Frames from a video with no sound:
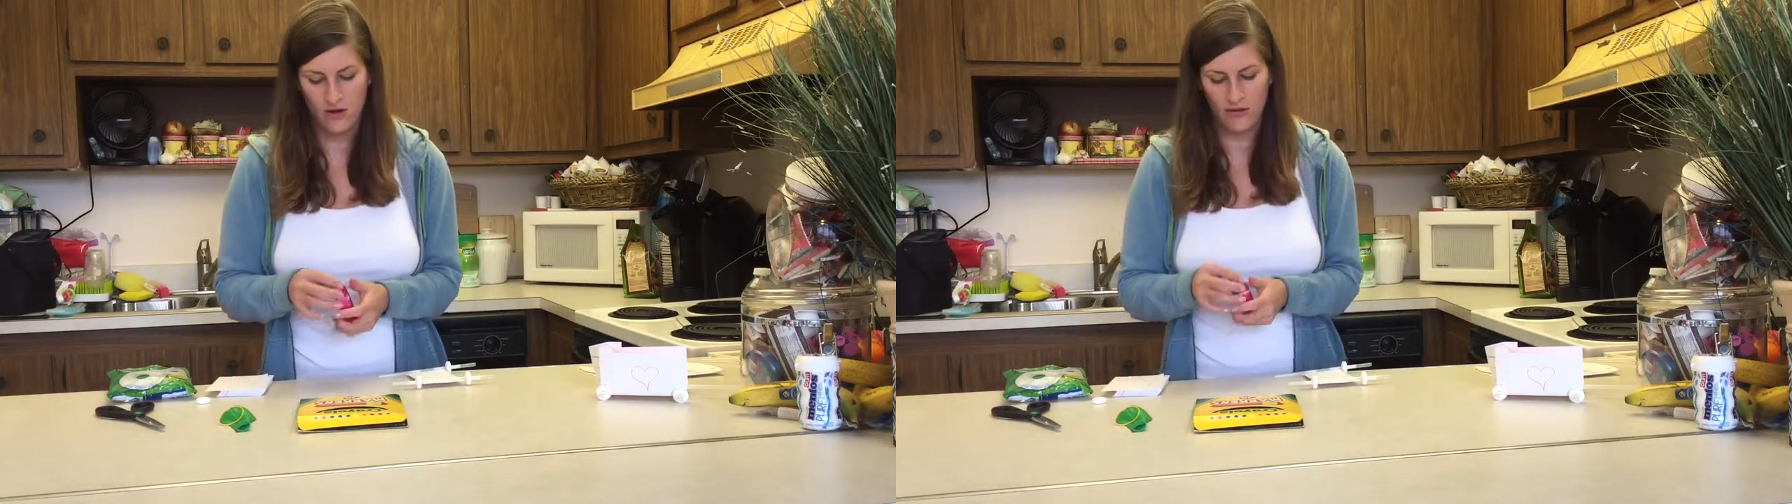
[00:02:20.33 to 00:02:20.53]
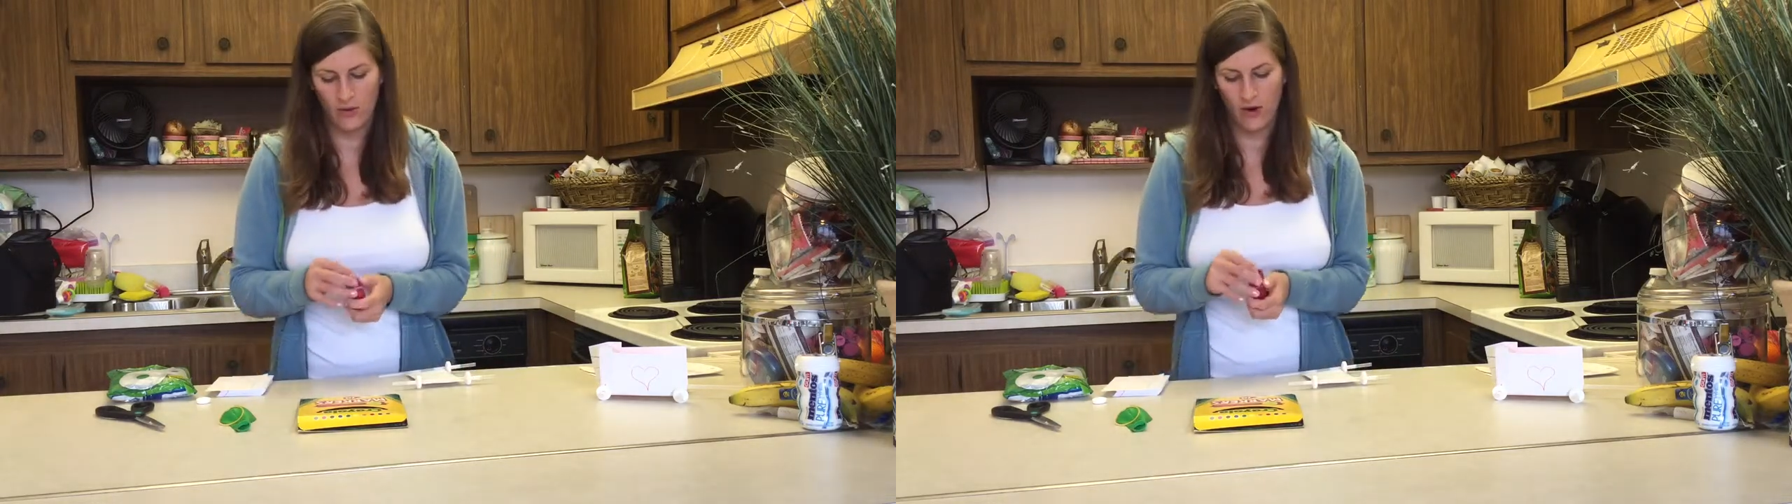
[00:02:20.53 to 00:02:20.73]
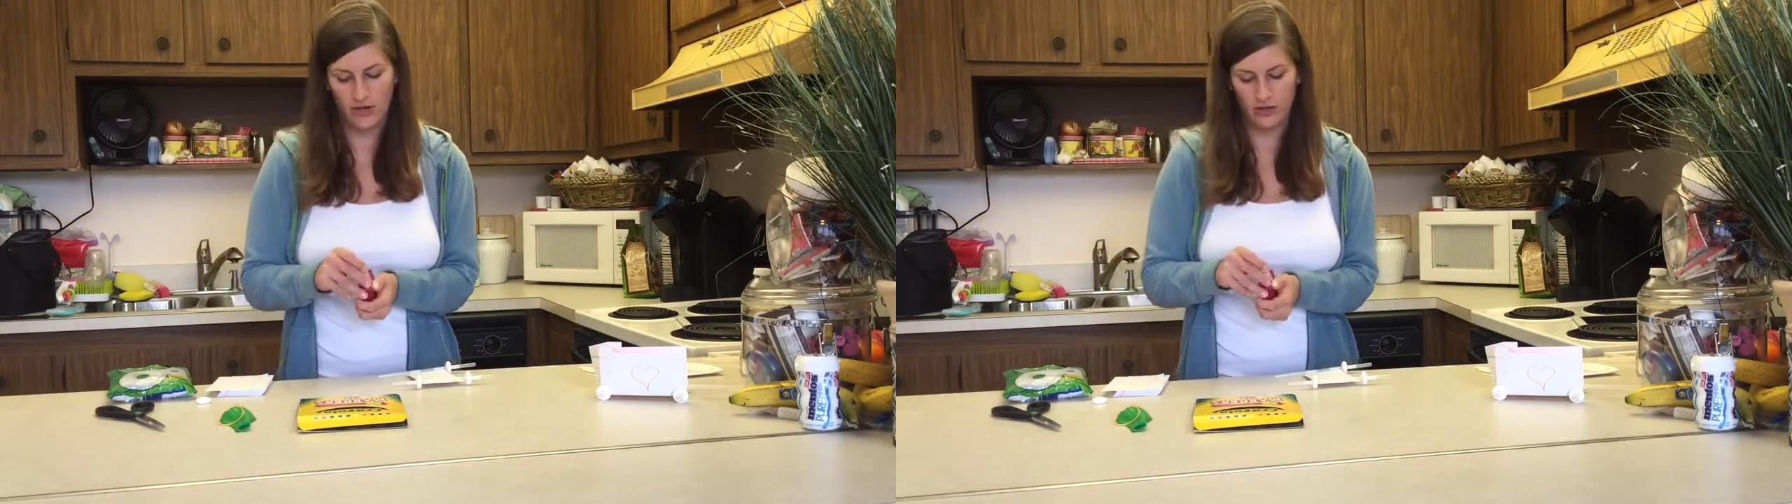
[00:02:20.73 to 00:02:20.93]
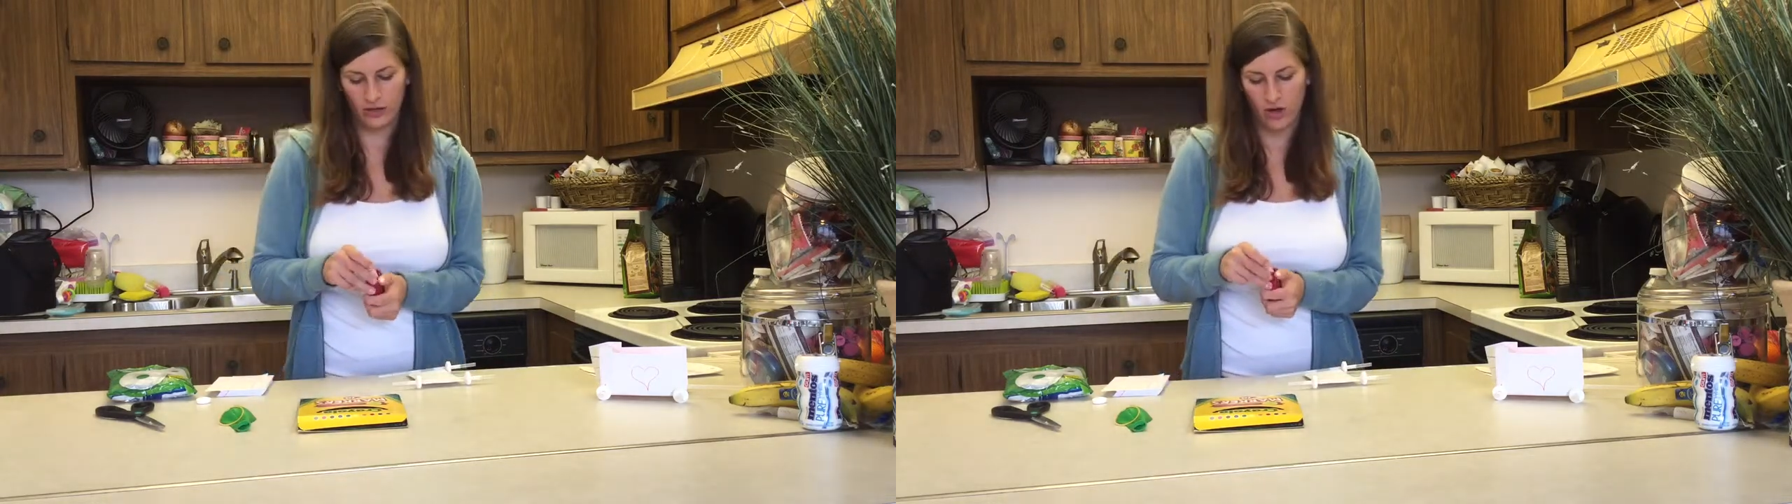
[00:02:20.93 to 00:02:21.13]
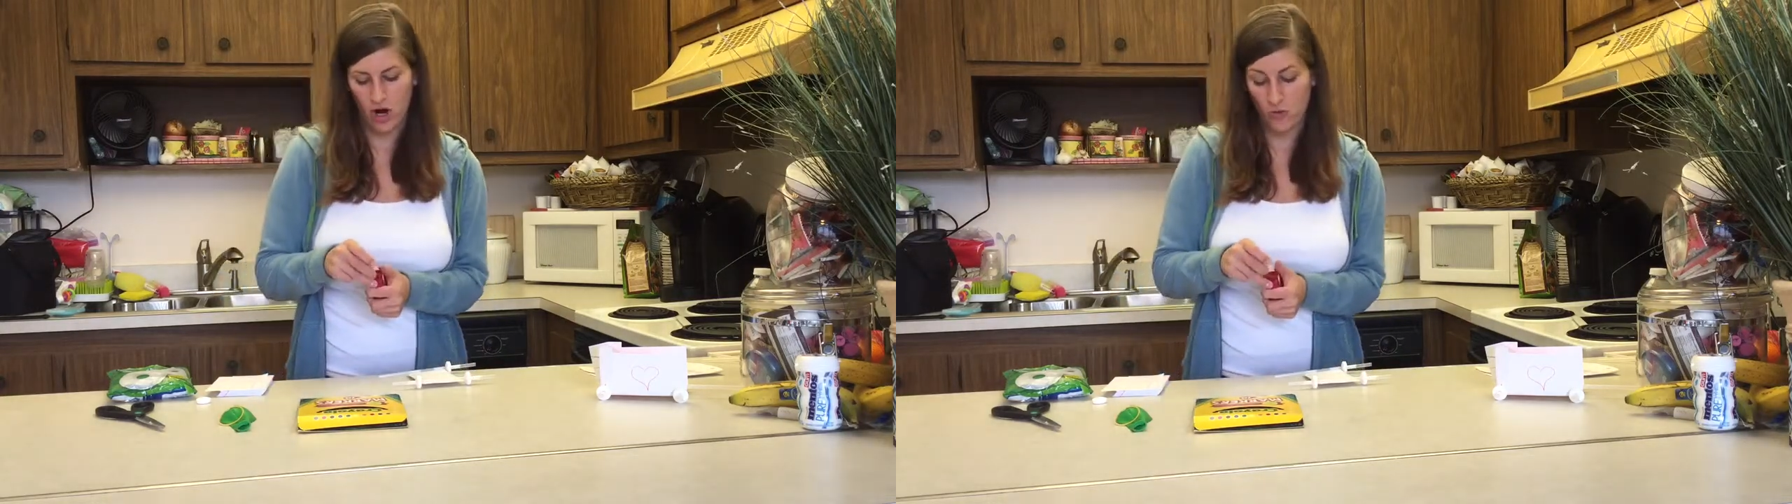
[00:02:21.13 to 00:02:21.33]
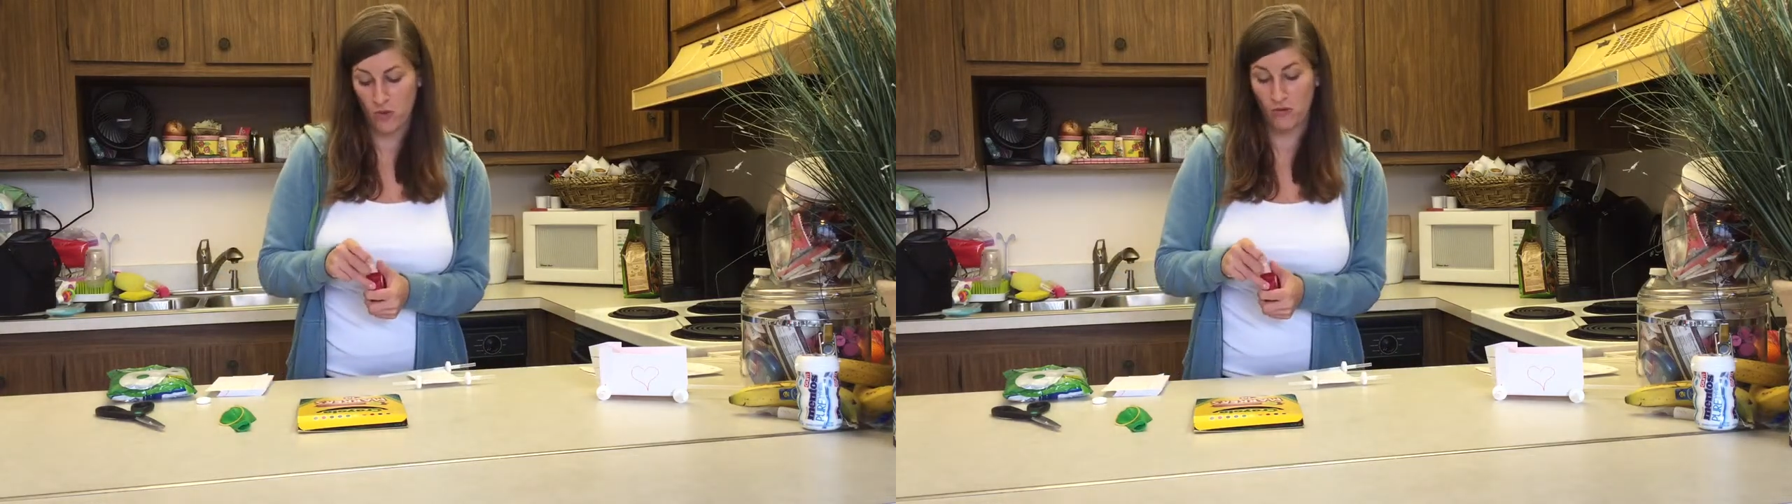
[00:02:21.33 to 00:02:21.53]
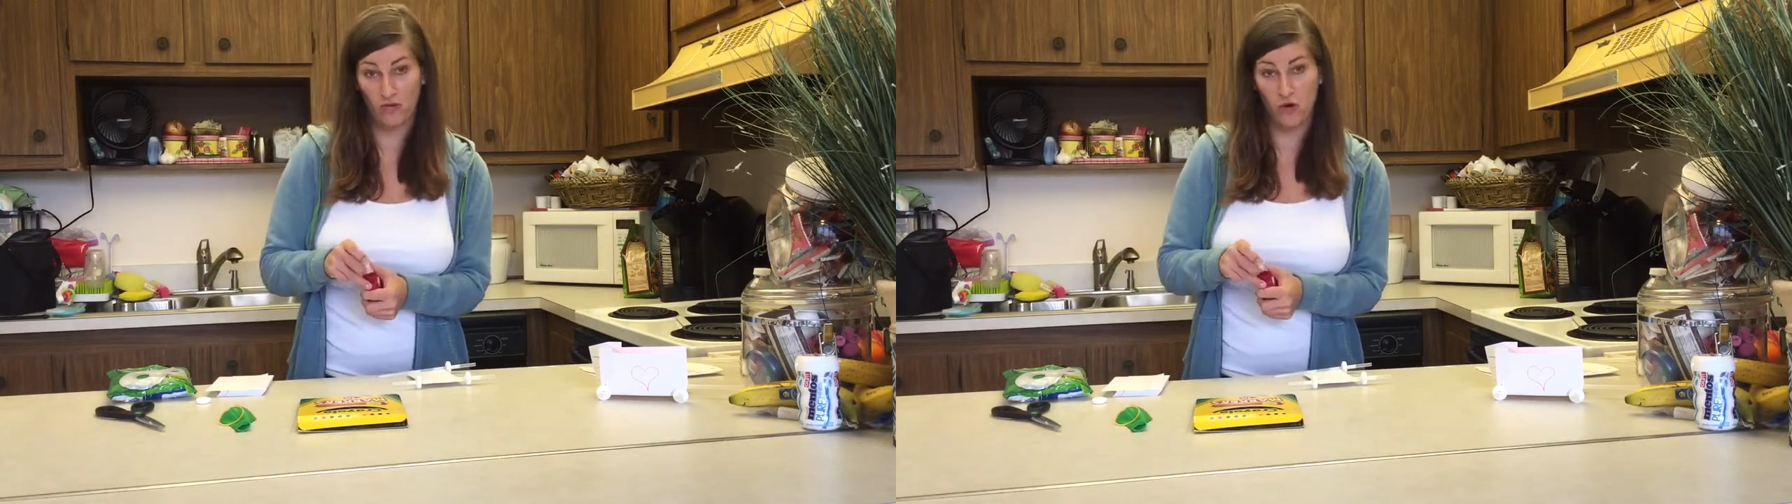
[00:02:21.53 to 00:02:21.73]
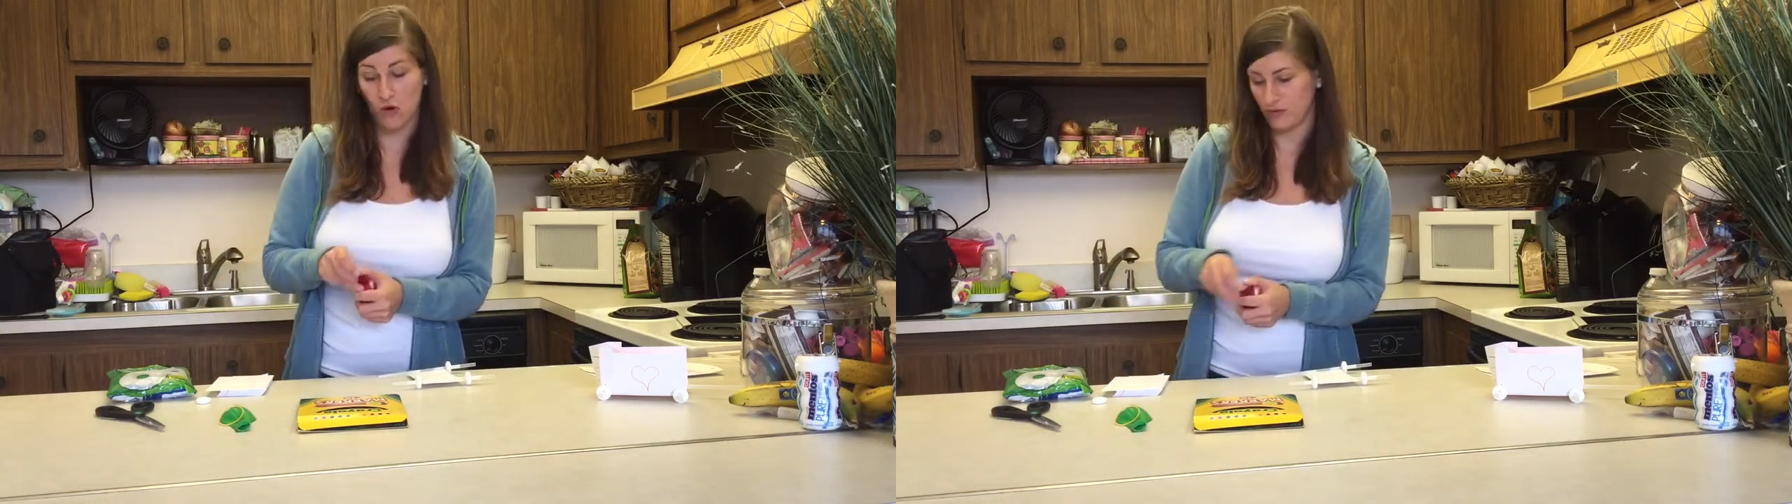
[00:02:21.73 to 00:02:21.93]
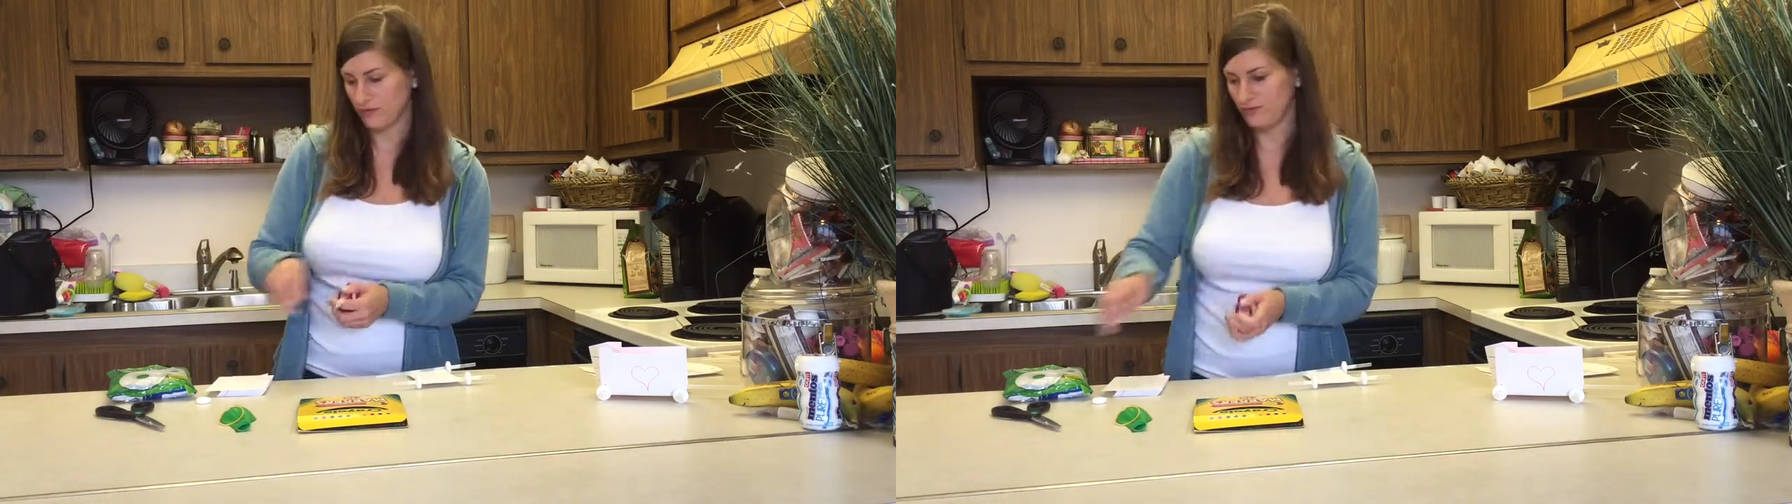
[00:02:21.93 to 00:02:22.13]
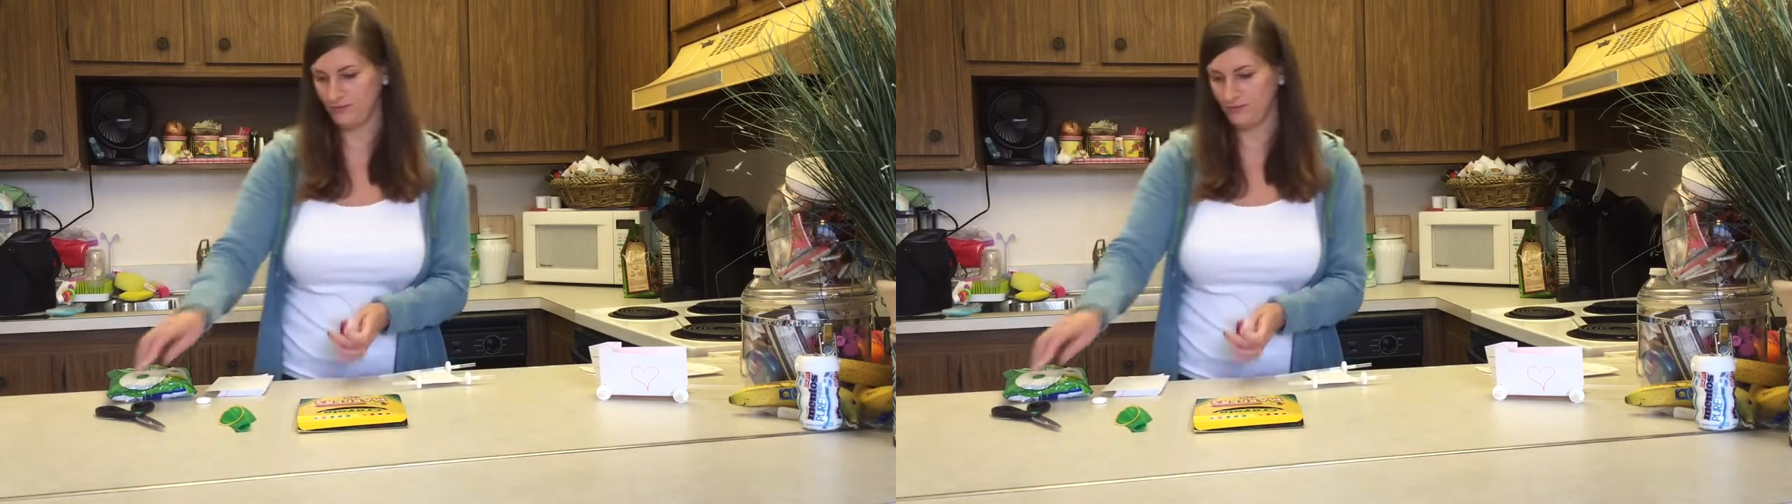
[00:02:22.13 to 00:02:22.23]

Otherwise your car won't roll.